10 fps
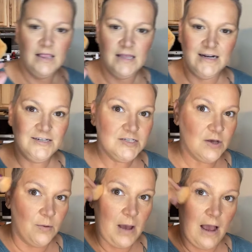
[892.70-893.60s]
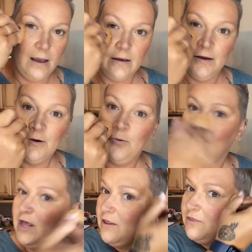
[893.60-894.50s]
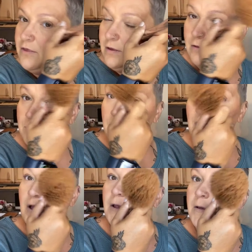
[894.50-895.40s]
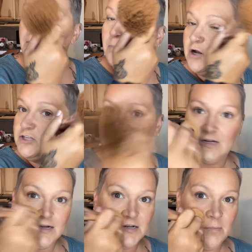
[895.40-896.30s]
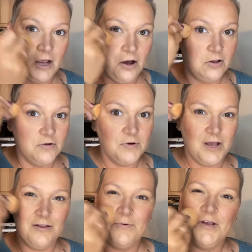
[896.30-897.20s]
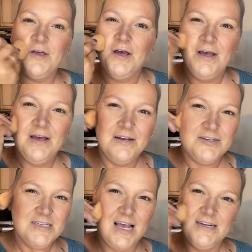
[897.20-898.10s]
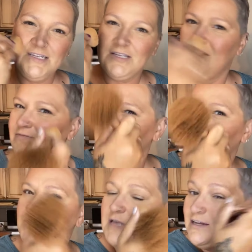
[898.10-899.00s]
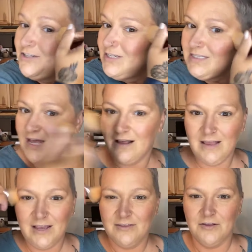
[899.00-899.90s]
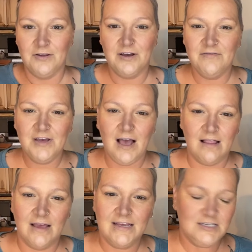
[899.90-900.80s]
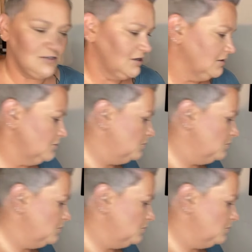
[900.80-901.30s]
then I just go back with my brush that I did my all over color with Just kind of soften those edges. I like the look of it. I like it to look a little